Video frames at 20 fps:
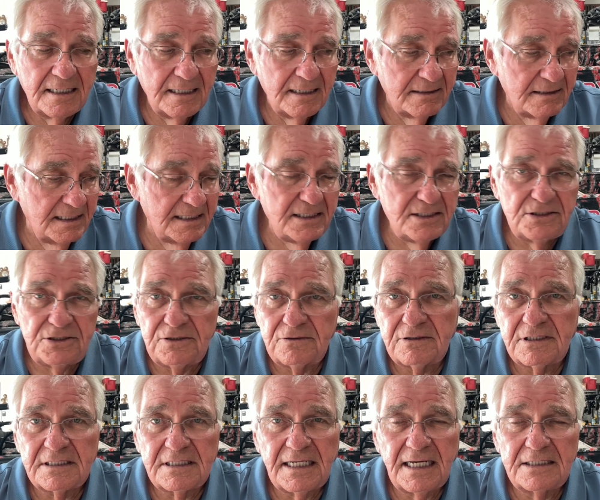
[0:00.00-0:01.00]
These, you
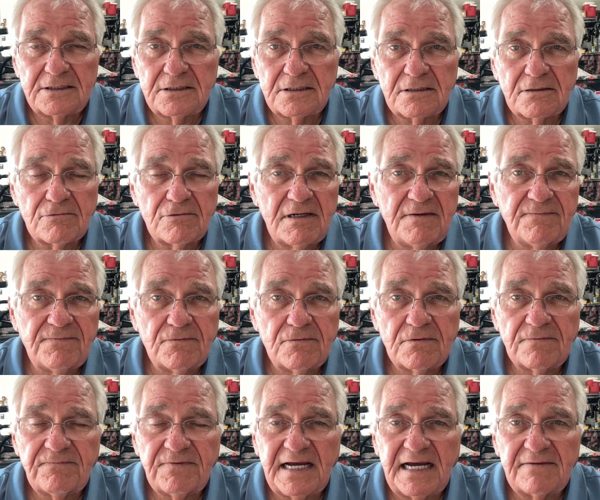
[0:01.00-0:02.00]
can catch 3,
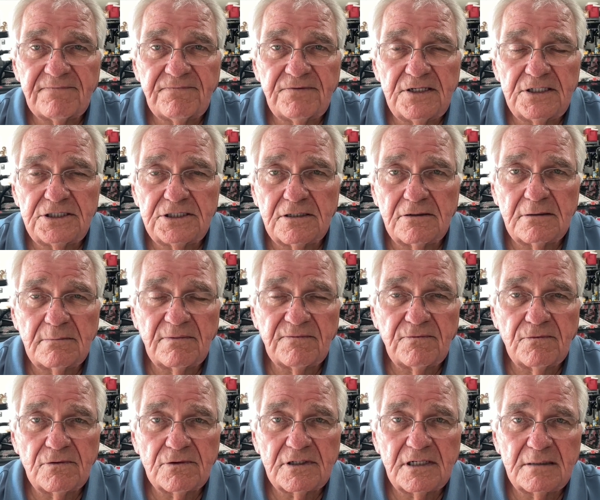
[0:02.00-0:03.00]
4, 5 fish on it
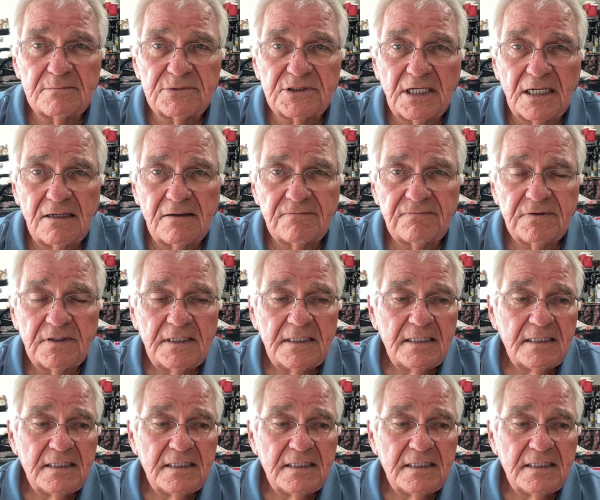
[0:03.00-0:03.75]
before it comes off.